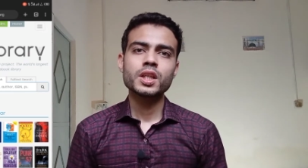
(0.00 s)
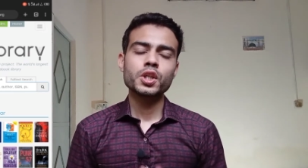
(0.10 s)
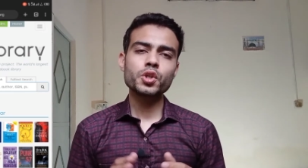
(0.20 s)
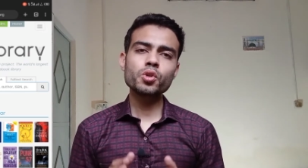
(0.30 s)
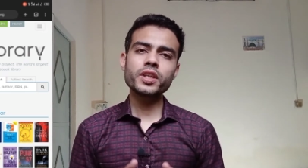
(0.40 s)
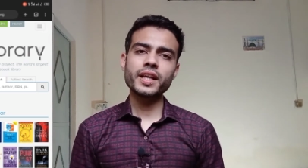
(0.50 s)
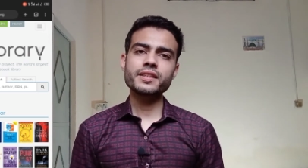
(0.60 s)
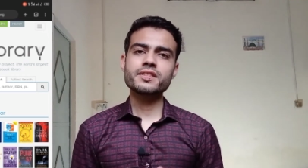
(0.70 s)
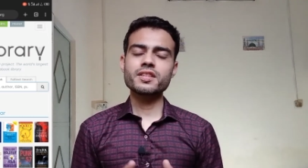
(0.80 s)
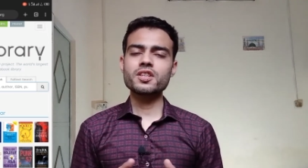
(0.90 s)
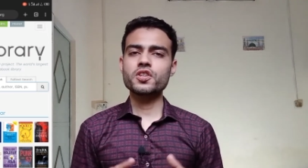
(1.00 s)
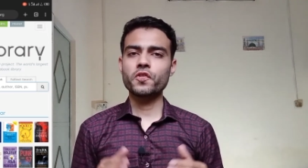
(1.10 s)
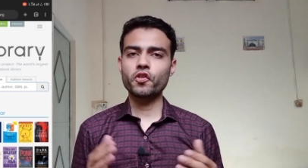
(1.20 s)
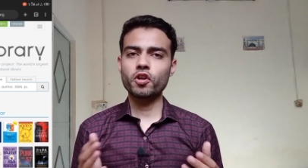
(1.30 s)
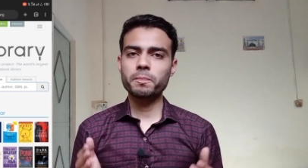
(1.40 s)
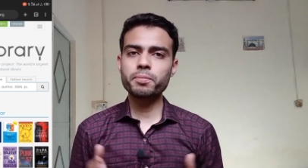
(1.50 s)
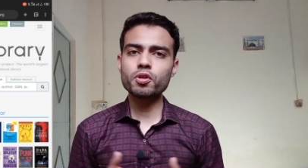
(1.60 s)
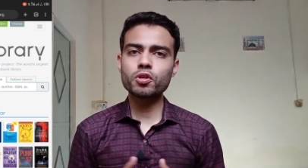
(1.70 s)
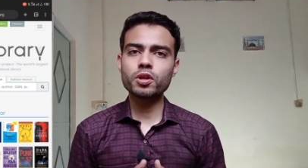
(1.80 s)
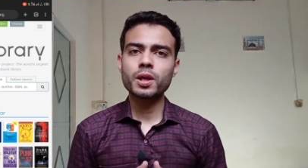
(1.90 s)
You can search for a
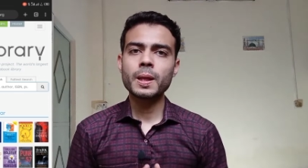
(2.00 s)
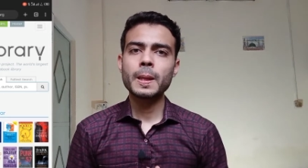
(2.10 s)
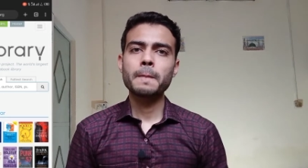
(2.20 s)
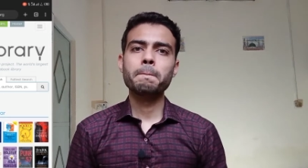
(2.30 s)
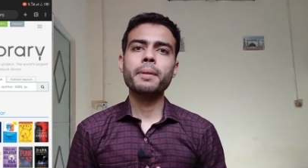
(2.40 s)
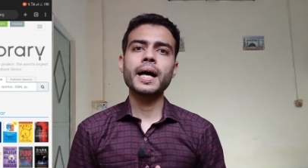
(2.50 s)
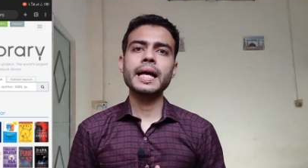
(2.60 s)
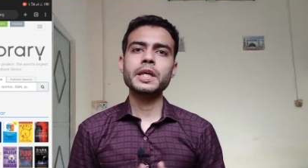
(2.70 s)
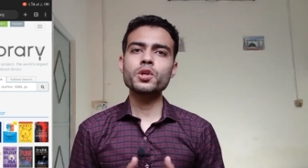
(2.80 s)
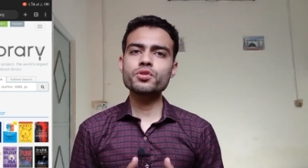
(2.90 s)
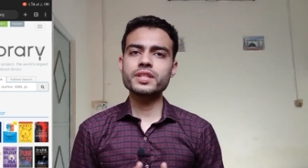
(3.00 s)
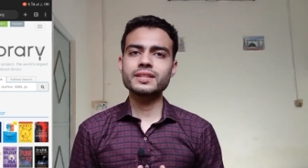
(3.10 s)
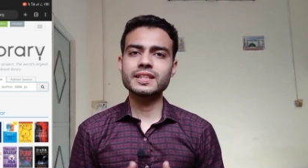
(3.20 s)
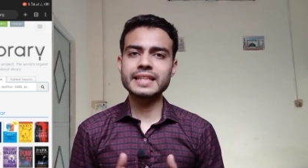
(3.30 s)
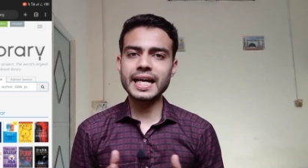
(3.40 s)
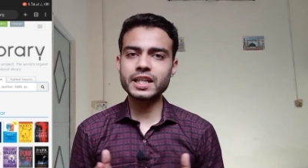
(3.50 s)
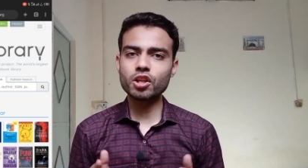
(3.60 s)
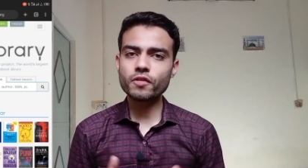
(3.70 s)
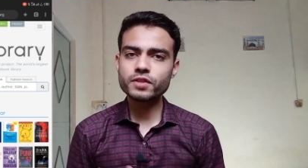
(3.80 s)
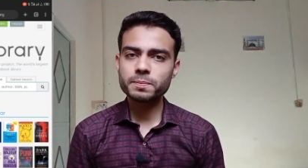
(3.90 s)
book by using the title
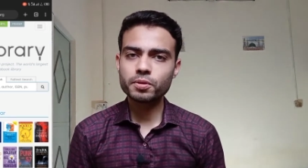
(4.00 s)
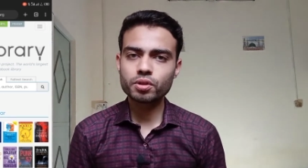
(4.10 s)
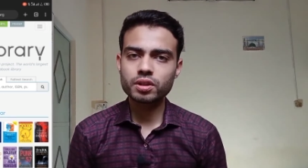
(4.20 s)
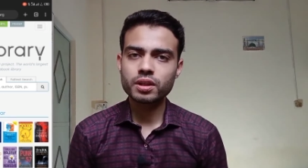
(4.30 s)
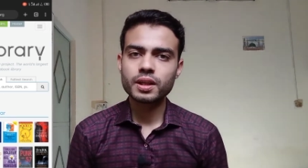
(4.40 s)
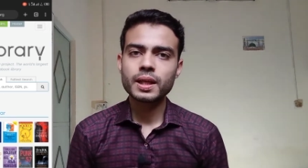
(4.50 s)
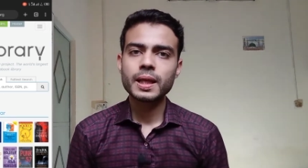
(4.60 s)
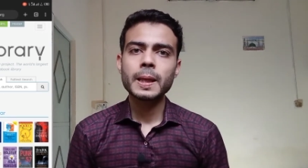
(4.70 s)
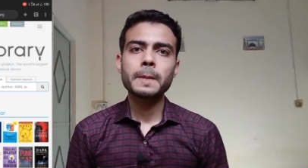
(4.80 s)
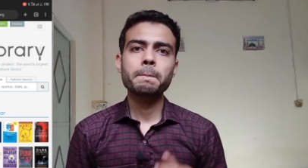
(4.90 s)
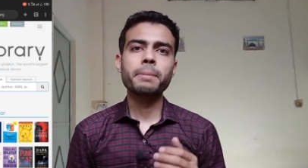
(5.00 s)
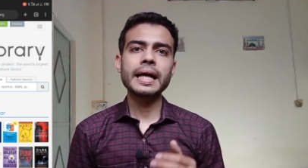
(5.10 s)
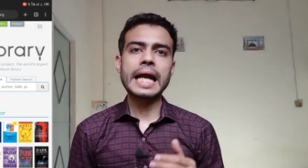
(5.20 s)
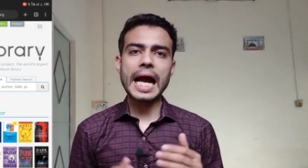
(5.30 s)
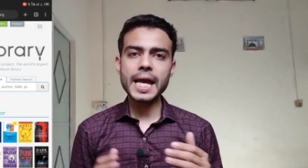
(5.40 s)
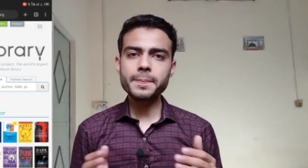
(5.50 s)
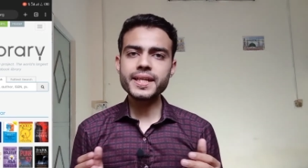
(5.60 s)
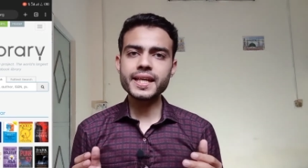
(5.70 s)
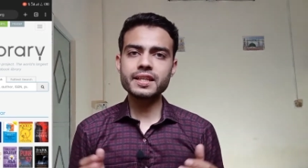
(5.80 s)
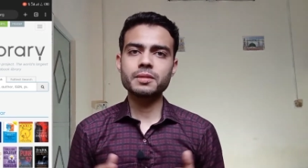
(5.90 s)
of the book, by
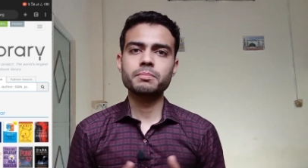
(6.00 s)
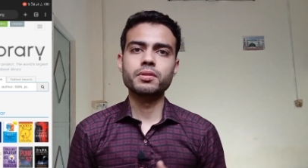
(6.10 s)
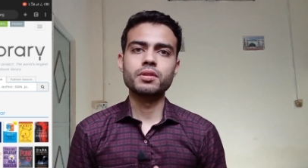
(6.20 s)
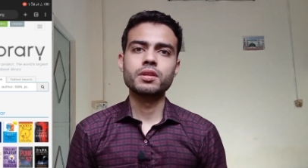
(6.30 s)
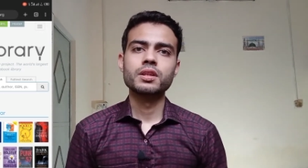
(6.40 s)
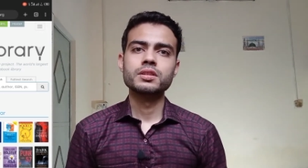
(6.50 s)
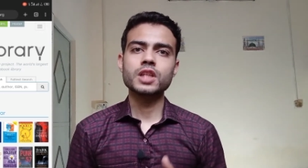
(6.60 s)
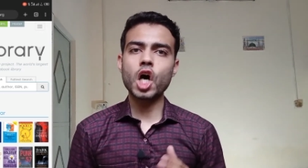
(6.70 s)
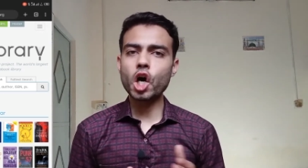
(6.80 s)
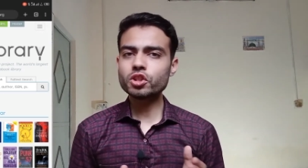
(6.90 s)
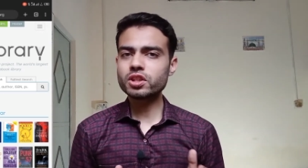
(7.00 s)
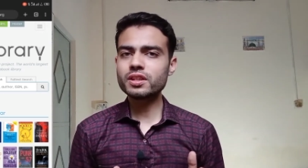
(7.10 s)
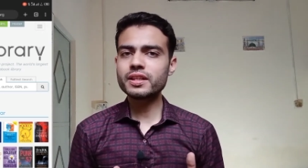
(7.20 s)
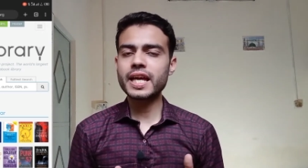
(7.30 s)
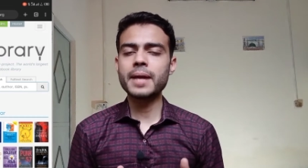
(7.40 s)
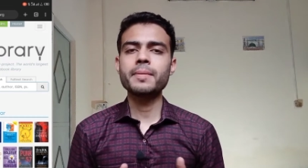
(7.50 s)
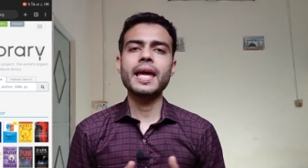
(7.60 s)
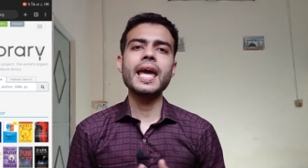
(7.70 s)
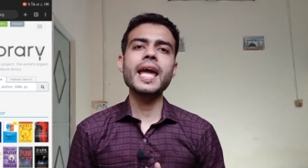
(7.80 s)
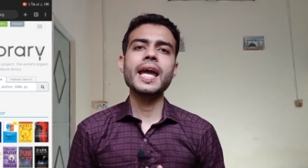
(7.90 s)
ISBN number, the author name,
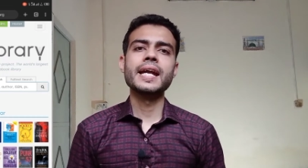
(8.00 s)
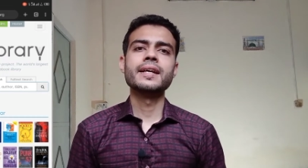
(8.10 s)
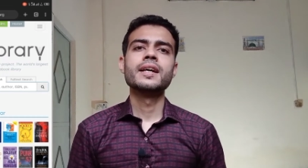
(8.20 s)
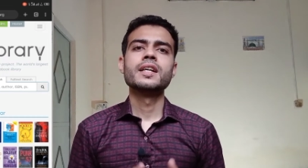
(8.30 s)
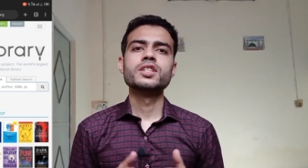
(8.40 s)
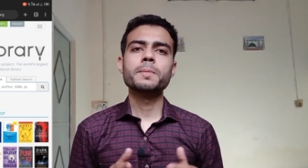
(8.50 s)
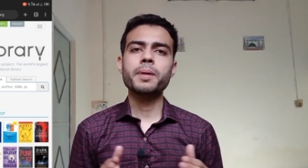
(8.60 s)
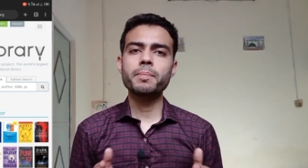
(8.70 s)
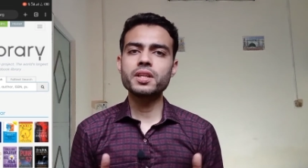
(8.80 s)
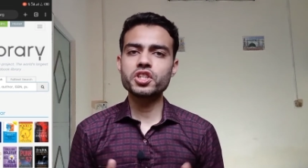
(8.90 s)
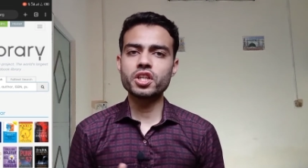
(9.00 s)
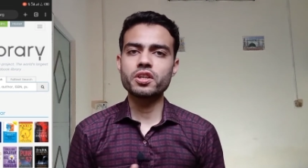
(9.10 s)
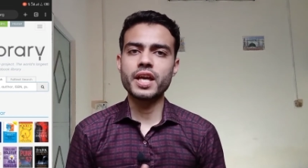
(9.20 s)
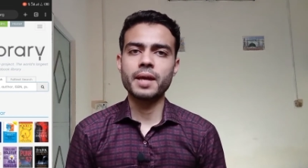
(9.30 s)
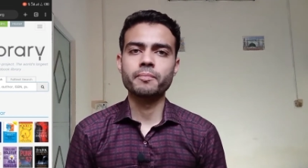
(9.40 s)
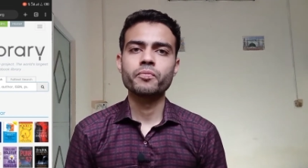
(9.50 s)
and the publisher name.